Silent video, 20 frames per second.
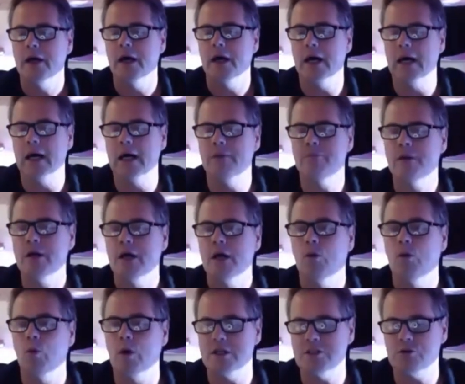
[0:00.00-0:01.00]
Um,
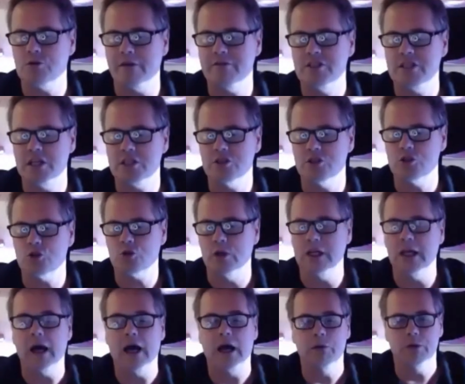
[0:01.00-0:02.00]
what is gravitational
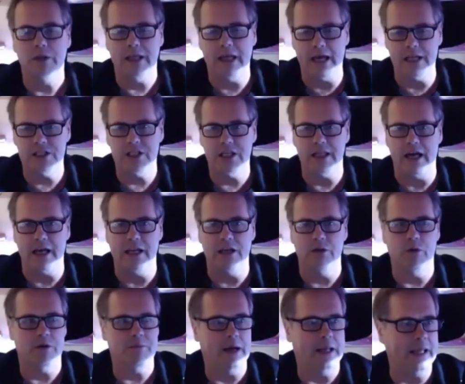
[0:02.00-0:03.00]
screening? I will get to that in
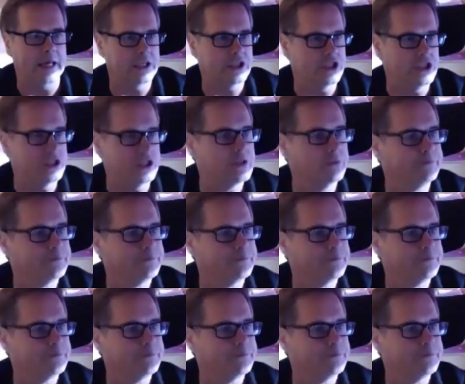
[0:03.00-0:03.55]
one of my lectures.